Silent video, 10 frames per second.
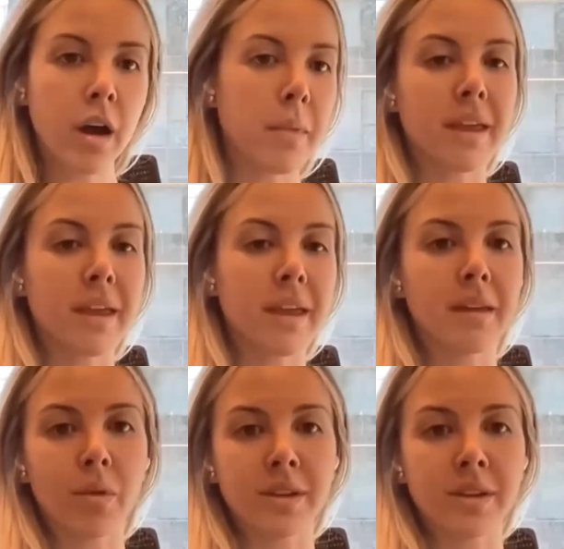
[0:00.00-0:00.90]

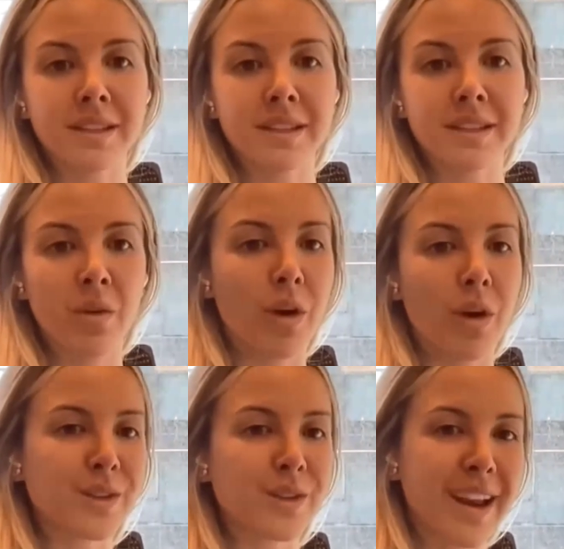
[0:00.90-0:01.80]
maybe what's in the
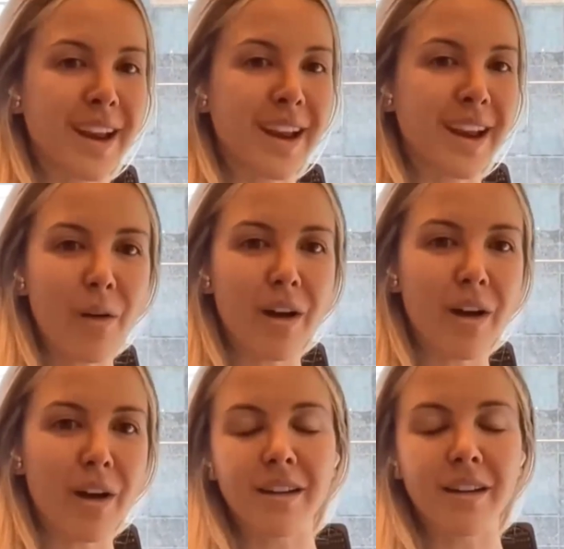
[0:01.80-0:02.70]
works right now
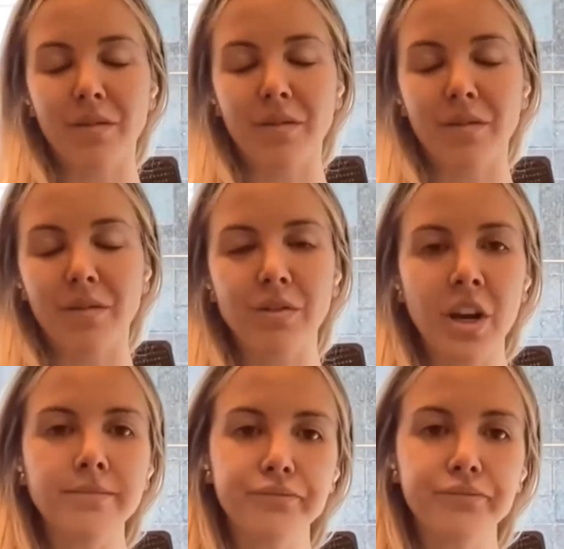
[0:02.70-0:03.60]
or in the future?